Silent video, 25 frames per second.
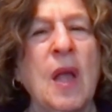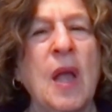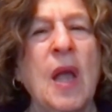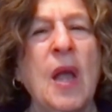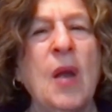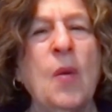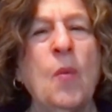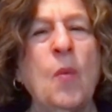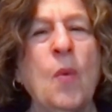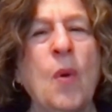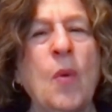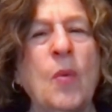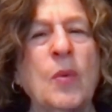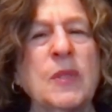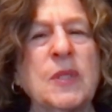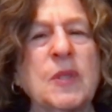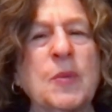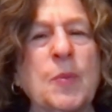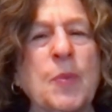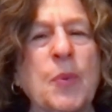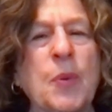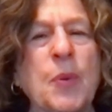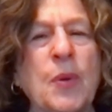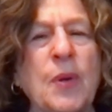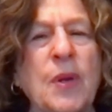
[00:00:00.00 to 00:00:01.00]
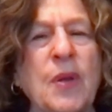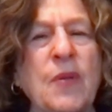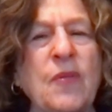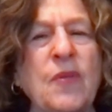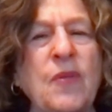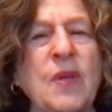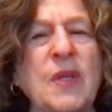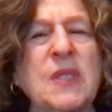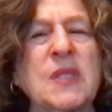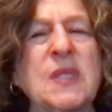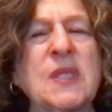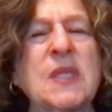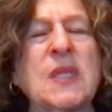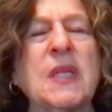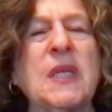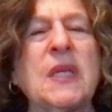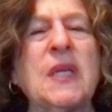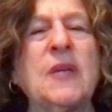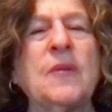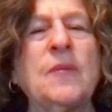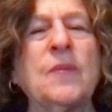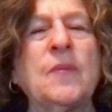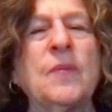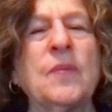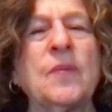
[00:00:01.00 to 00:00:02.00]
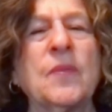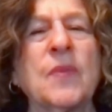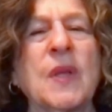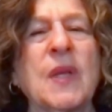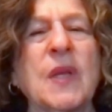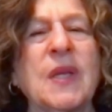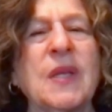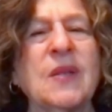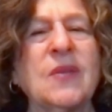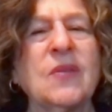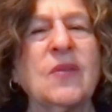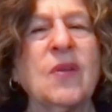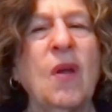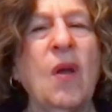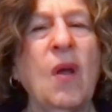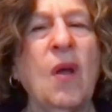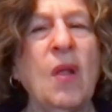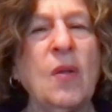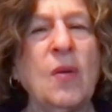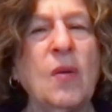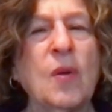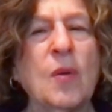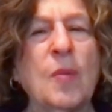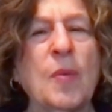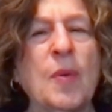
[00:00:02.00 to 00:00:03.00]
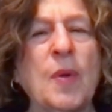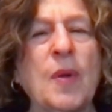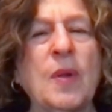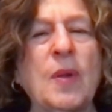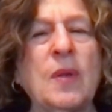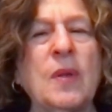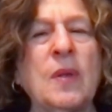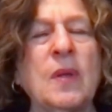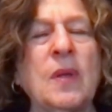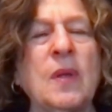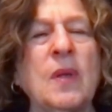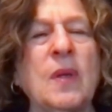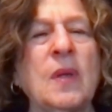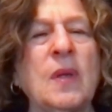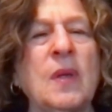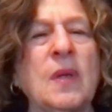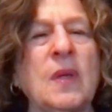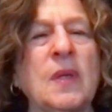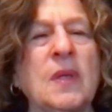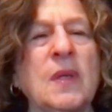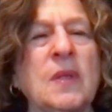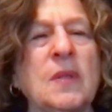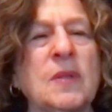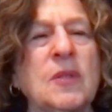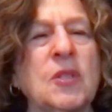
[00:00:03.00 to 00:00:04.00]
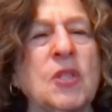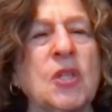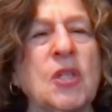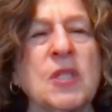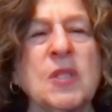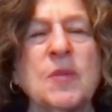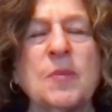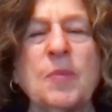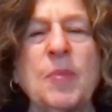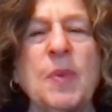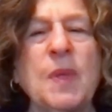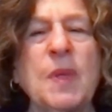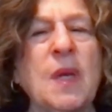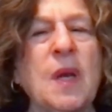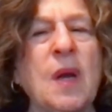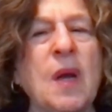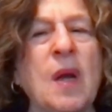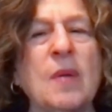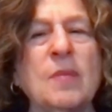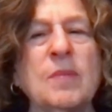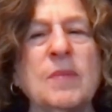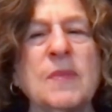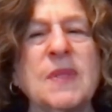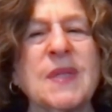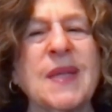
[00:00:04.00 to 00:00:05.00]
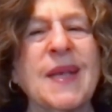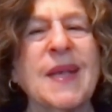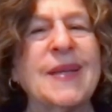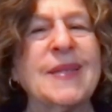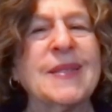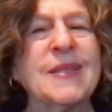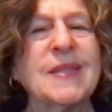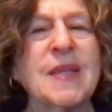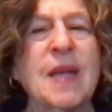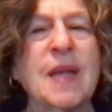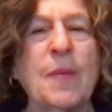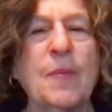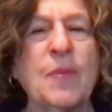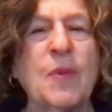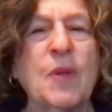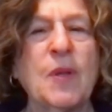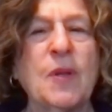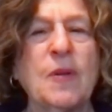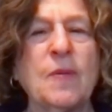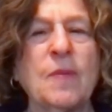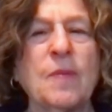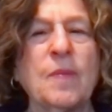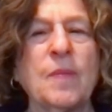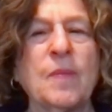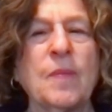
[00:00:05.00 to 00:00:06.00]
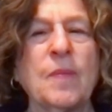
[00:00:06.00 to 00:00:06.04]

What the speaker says: and what was previously intolerable just becomes accepted.